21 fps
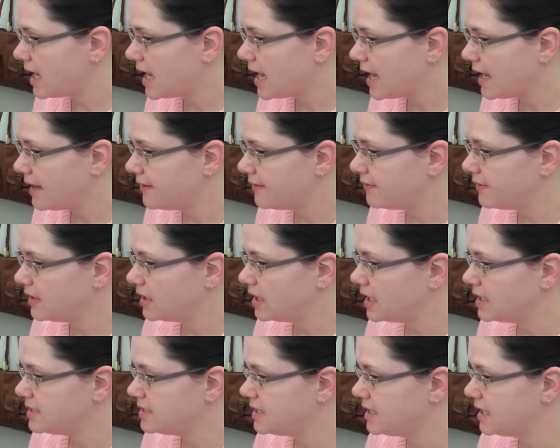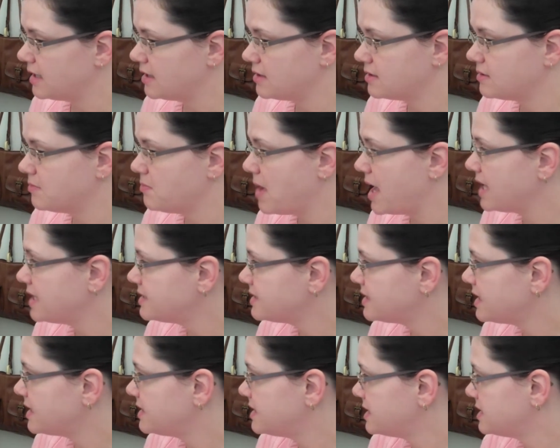have an idea.
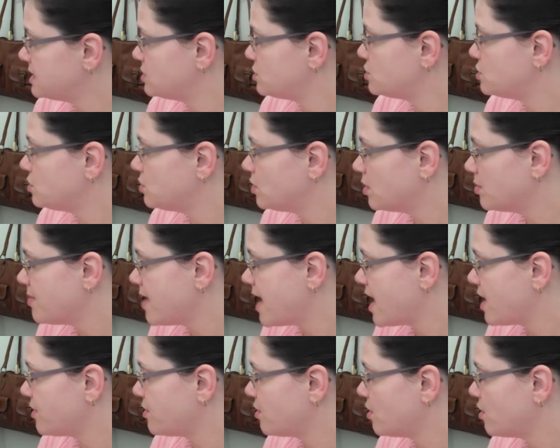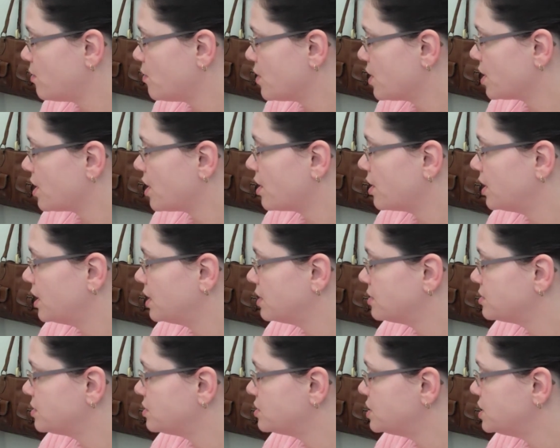Madison didn't do her math homework earlier,
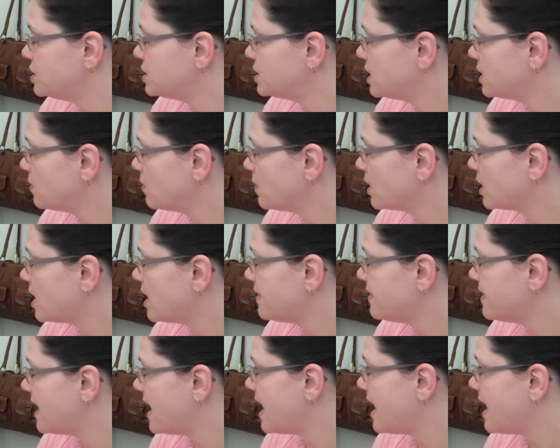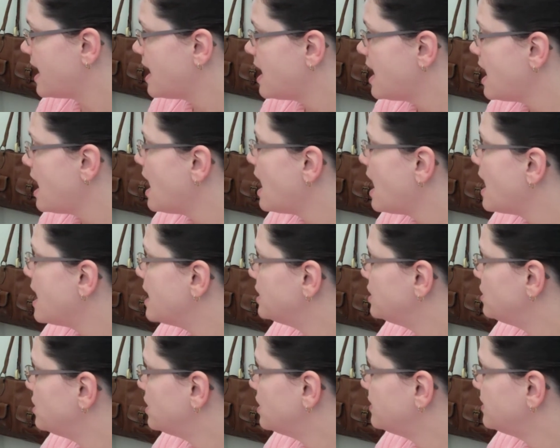so she's going to work on that.
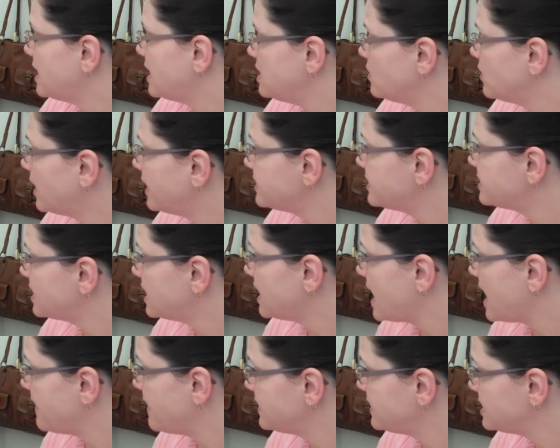And then you guys can have a